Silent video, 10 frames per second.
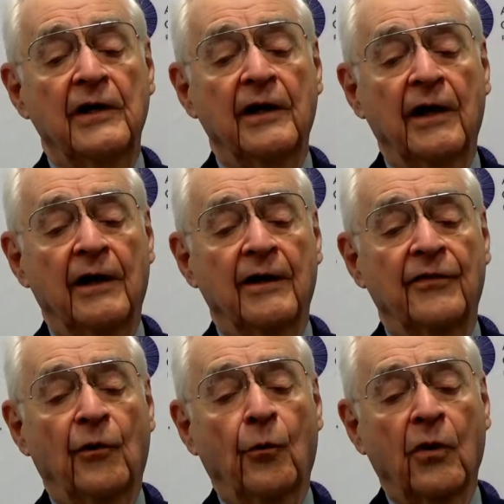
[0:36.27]

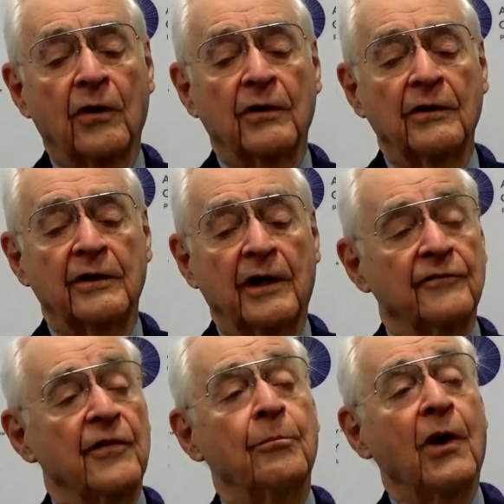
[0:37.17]
the world
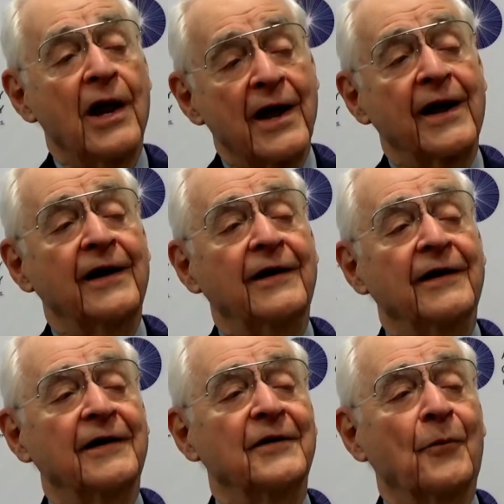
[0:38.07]
of the blind
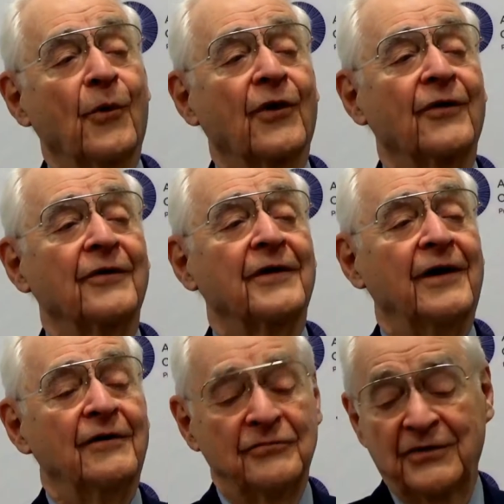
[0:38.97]
and the world
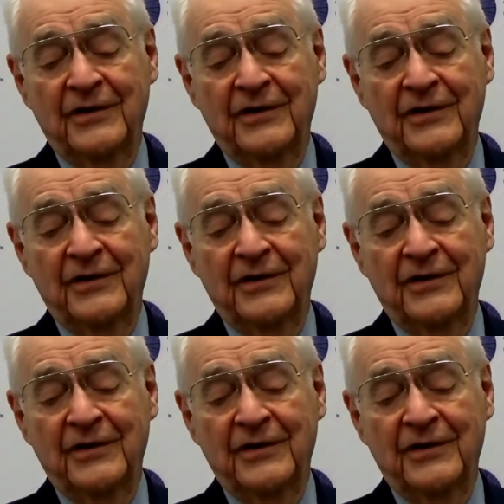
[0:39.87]
of